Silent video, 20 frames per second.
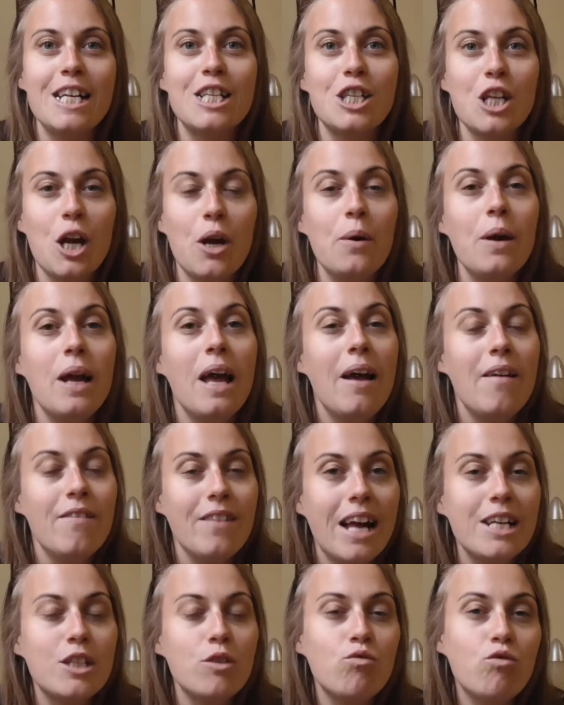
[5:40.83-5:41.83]
So
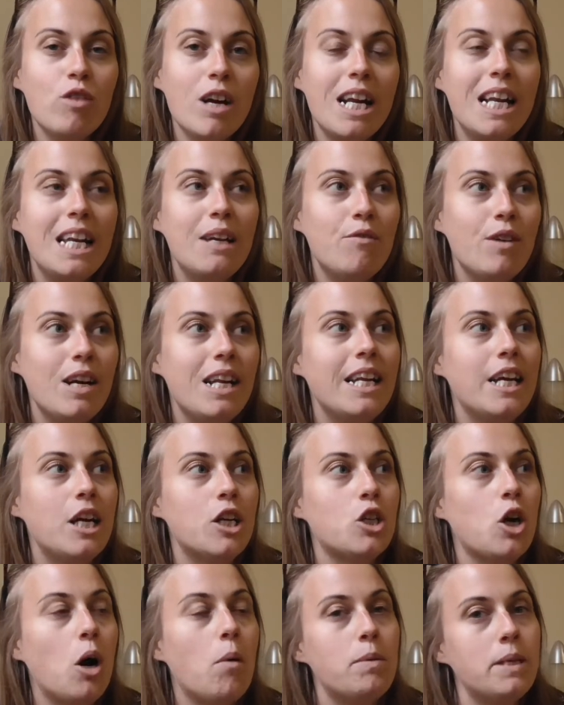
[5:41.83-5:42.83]
that's really a
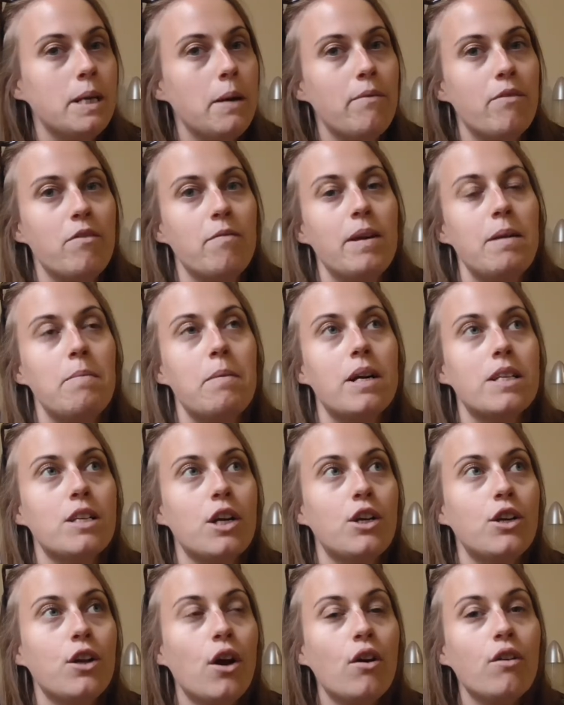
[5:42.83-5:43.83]
top tip for me, because
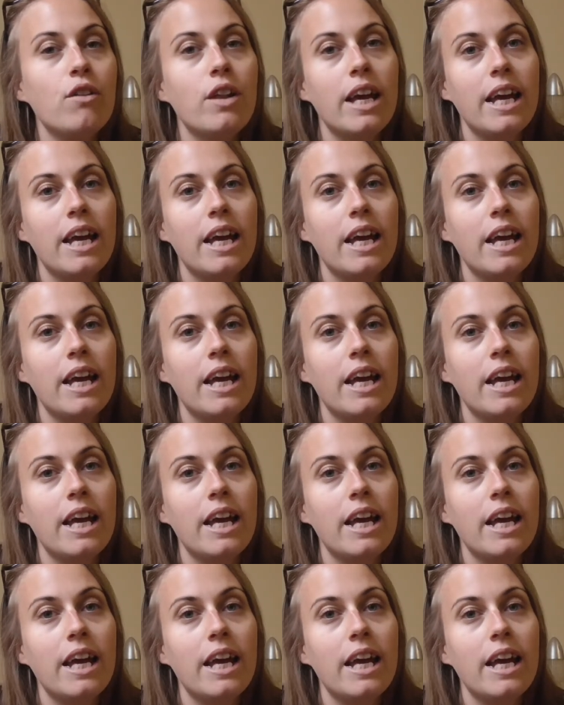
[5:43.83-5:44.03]
I know